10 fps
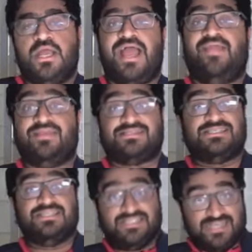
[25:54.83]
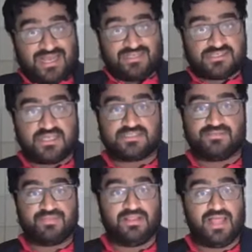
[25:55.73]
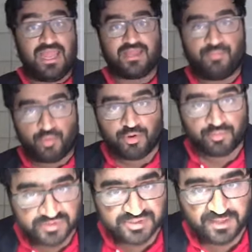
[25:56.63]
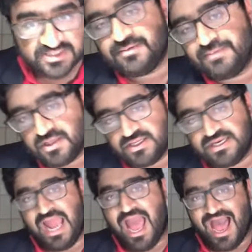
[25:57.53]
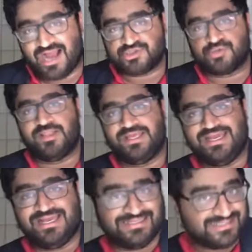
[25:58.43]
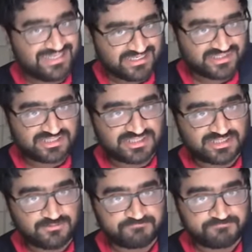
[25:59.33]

And it suggests that something like moral responsibility actually exists.